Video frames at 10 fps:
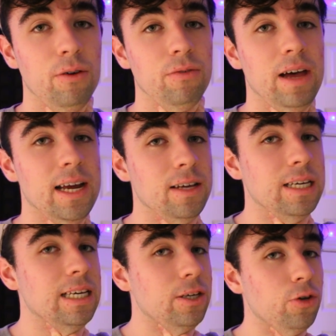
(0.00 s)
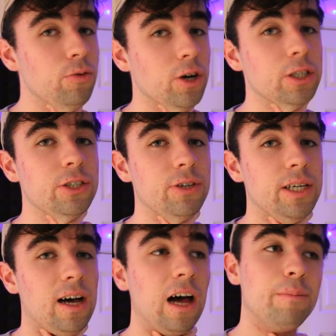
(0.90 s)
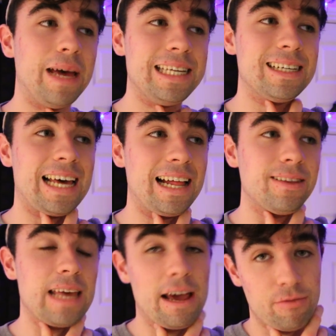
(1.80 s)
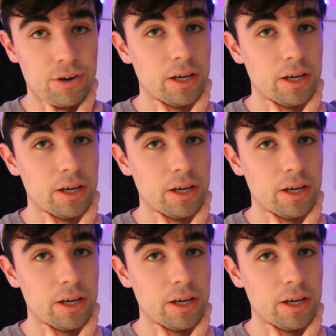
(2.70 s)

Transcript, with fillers: of any EU country on mental health every